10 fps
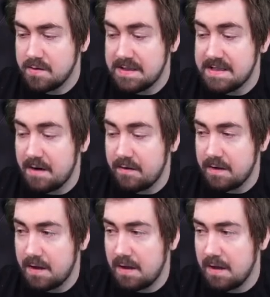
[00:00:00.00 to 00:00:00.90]
since
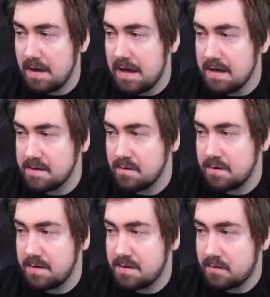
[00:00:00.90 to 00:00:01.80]
everything has all
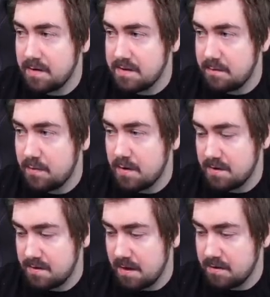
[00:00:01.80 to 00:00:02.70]
these crazy
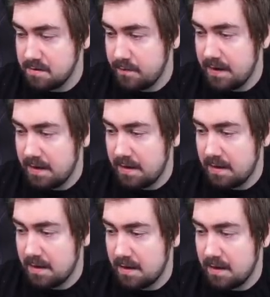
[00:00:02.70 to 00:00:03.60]
mods, I just made
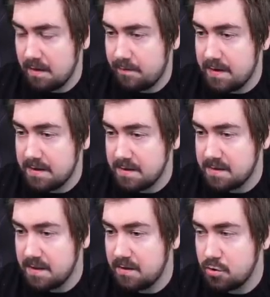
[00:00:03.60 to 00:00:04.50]
a practice
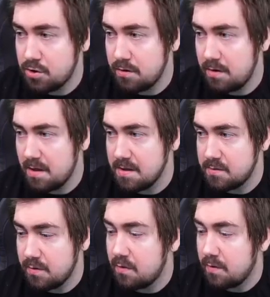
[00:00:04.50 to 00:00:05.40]
league to show you
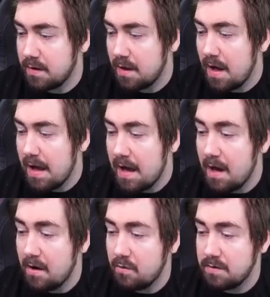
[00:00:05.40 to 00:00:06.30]
guys real quick
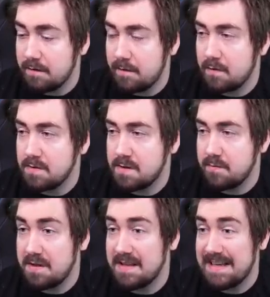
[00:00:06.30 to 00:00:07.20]
how difficult
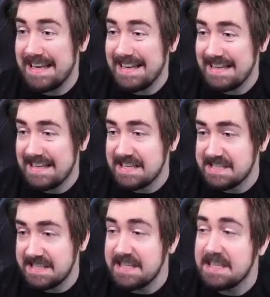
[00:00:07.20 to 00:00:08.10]
something like Hillock
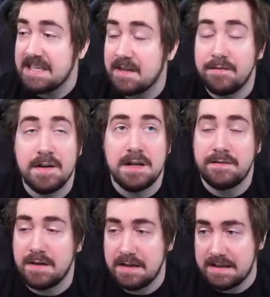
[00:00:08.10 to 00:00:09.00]
is. And Hillock can very,
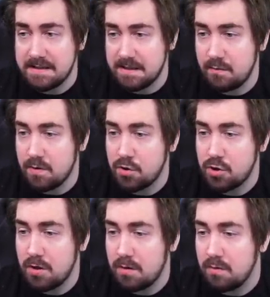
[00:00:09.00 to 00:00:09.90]
very easily
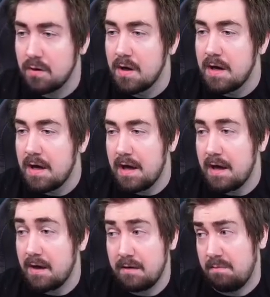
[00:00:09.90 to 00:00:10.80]
one-shot you.
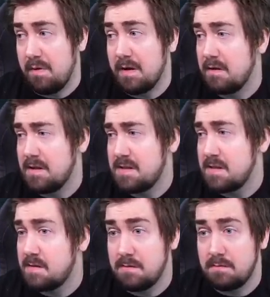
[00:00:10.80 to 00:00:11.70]
And this
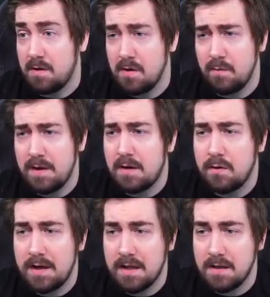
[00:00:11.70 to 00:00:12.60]
is going to be a
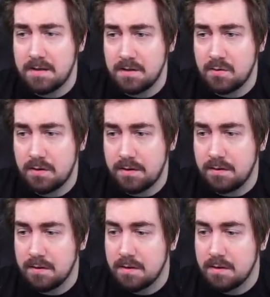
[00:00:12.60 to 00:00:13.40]
quick Hillock tutorial.